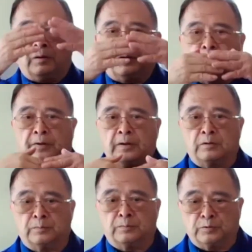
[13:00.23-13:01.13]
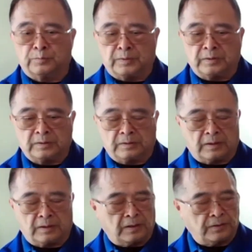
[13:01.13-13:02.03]
final movement
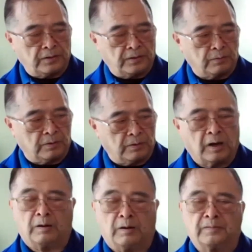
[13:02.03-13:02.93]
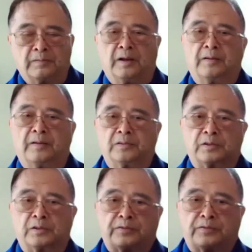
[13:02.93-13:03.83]
that I think, oh, yeah, is
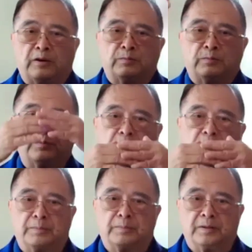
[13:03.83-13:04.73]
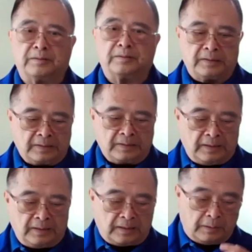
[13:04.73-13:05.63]
the final movement, I believe,
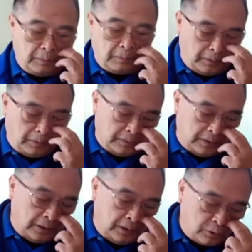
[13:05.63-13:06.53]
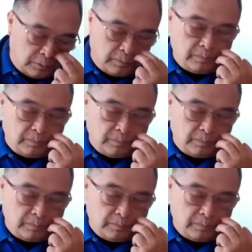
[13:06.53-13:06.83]
that we'll need to